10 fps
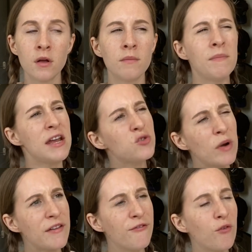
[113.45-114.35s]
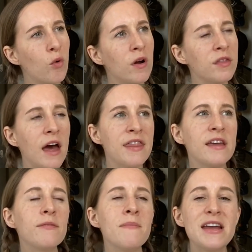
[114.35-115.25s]
May 24th, I
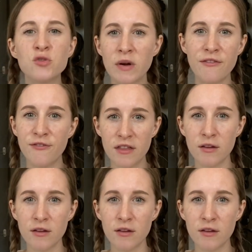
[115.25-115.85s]
think May 25th,